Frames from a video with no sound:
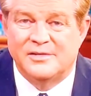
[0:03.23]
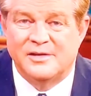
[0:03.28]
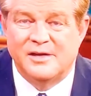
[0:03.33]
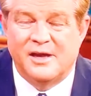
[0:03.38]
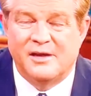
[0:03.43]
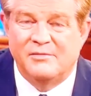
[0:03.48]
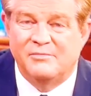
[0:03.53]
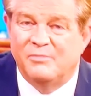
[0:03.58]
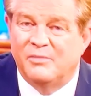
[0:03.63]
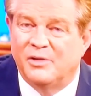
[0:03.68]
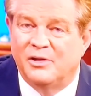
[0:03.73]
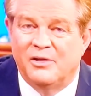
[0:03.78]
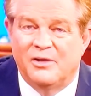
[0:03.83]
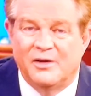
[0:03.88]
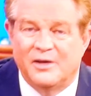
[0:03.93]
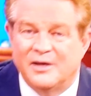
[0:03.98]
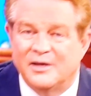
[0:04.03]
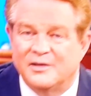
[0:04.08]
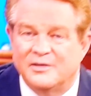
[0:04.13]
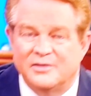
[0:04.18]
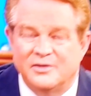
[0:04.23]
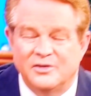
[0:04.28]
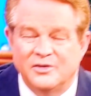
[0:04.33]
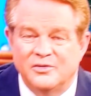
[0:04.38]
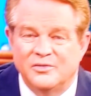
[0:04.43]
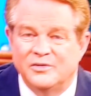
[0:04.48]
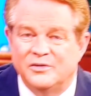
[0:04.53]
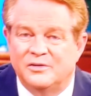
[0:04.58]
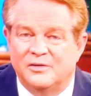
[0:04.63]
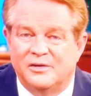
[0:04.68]
It's not belonging to
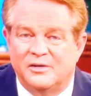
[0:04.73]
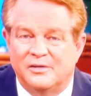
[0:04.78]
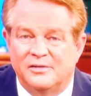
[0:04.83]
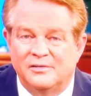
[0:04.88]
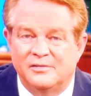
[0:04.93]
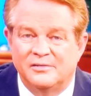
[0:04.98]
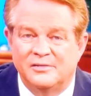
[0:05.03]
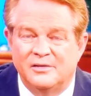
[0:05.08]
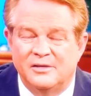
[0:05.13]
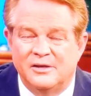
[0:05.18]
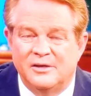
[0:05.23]
you at all.